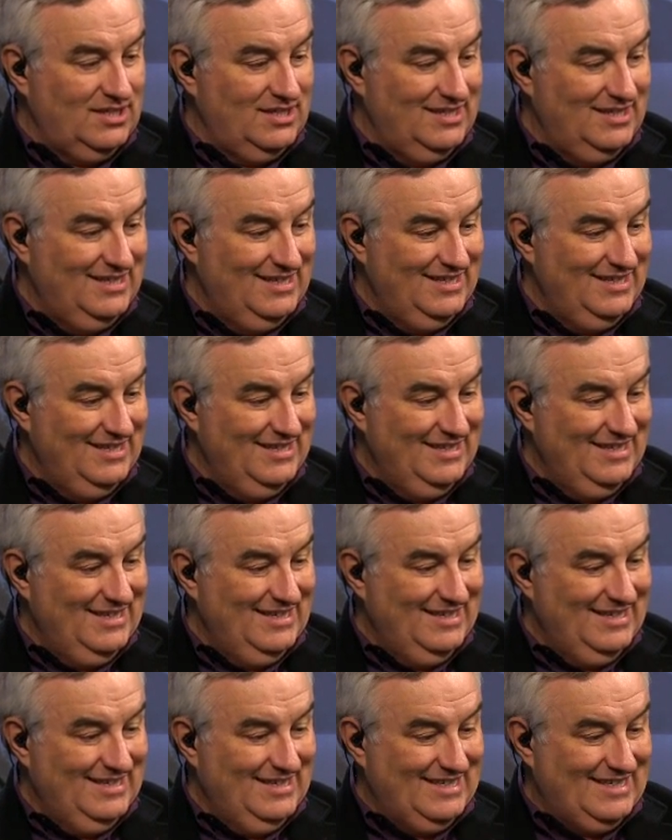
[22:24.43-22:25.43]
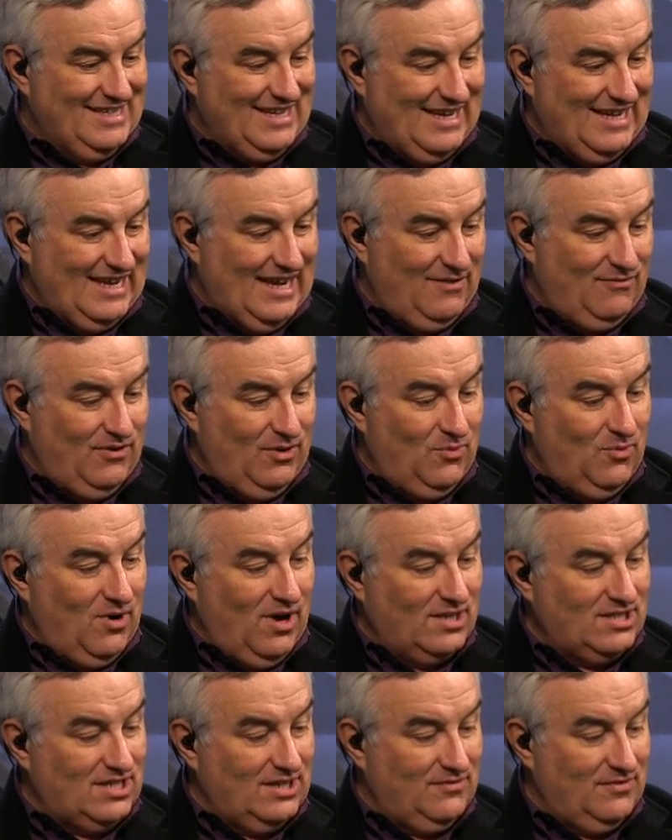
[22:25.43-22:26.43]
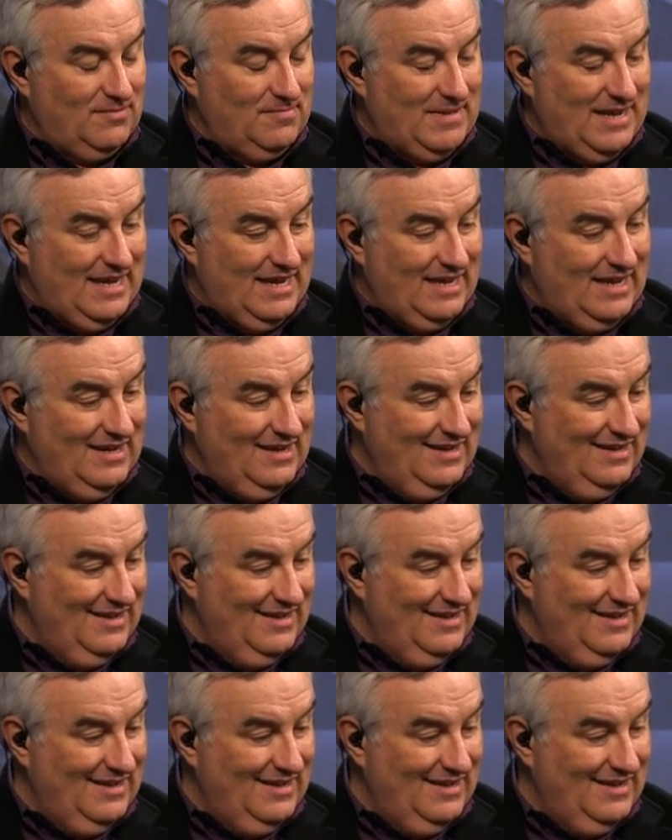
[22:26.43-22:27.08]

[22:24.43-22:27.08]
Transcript: Got, he's got it all. He's got every watch ever made. The